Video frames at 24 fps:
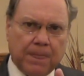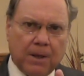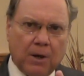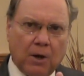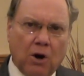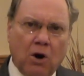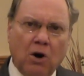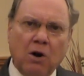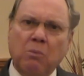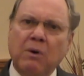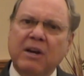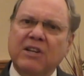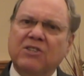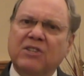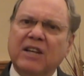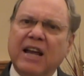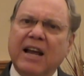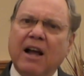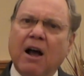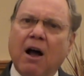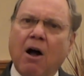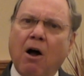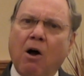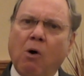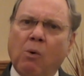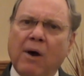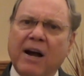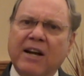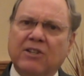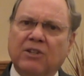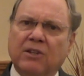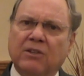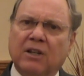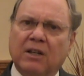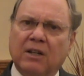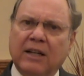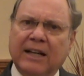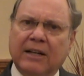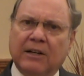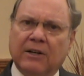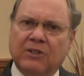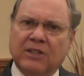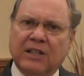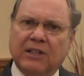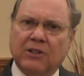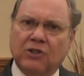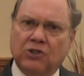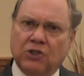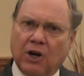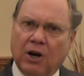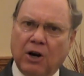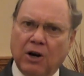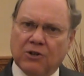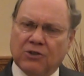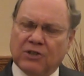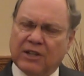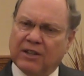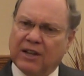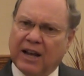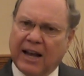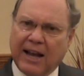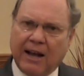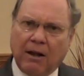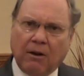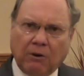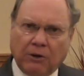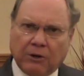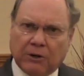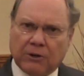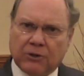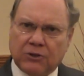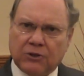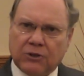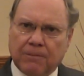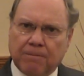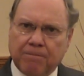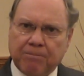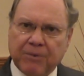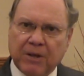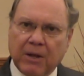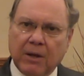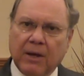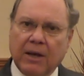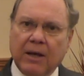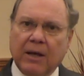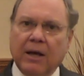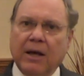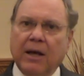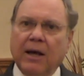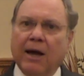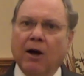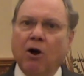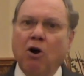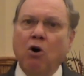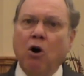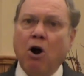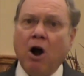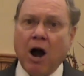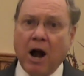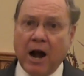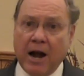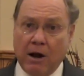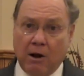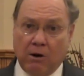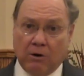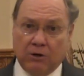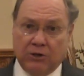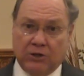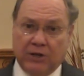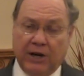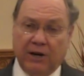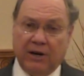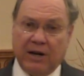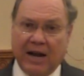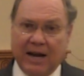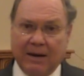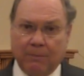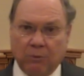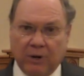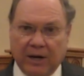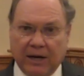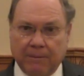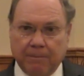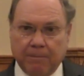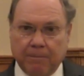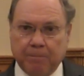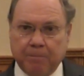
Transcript: Who do we say always are the leaders in the church? The elders. Who are our elders here at Amory?